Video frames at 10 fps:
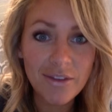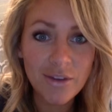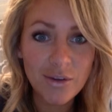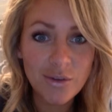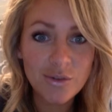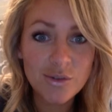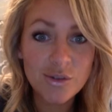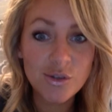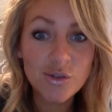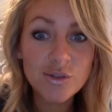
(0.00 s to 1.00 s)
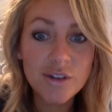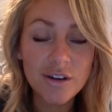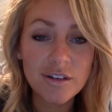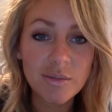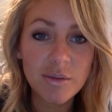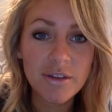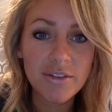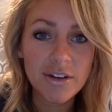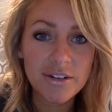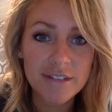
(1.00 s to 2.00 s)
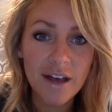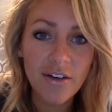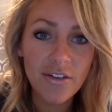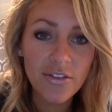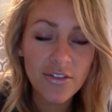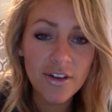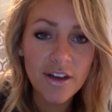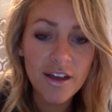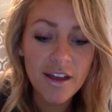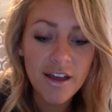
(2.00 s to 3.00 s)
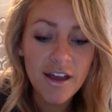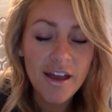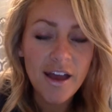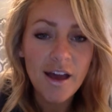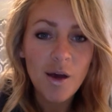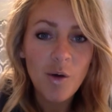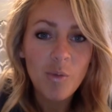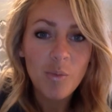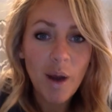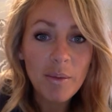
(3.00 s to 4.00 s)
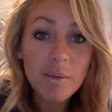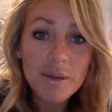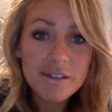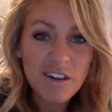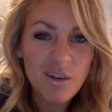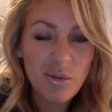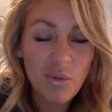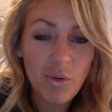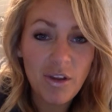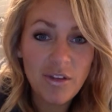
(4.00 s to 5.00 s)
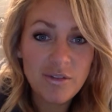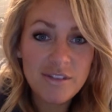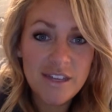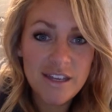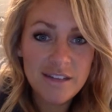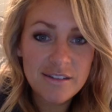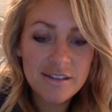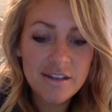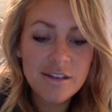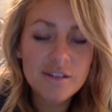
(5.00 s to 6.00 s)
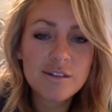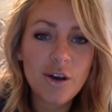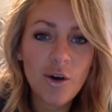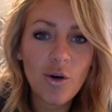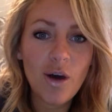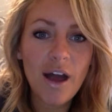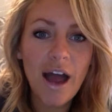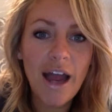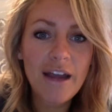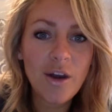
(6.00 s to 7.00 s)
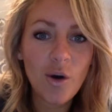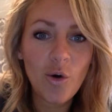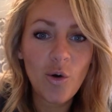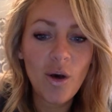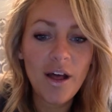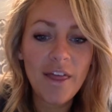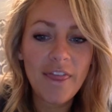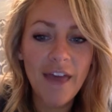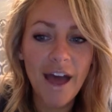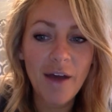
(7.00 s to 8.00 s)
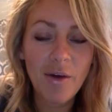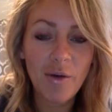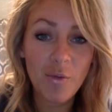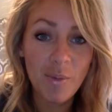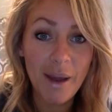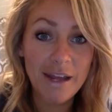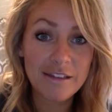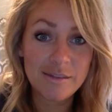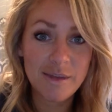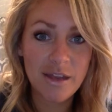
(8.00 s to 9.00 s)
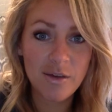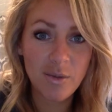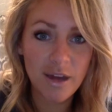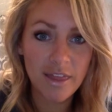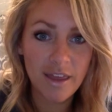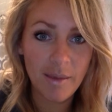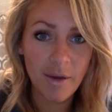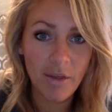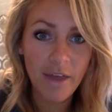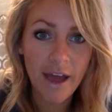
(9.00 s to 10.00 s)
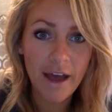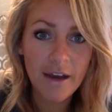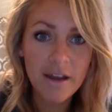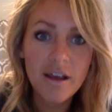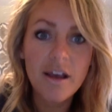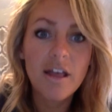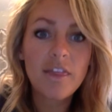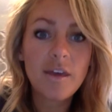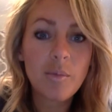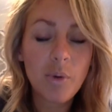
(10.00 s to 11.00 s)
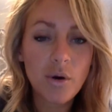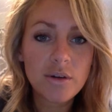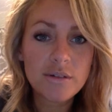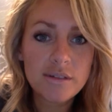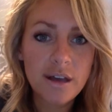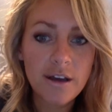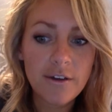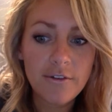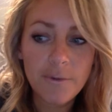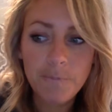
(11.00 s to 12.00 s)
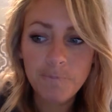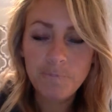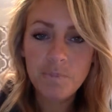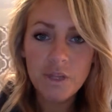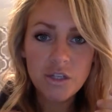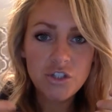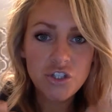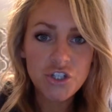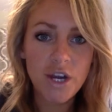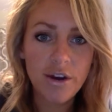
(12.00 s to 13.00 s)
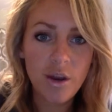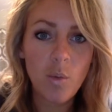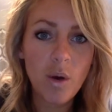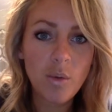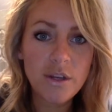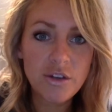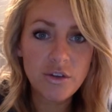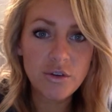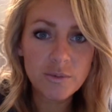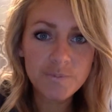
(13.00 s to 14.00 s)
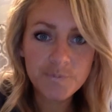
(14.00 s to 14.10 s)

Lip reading: in you, so you started to believe in yourself. Probably started with one of those things. So I know that reminds me, when I think about that, the importance of sharing what we do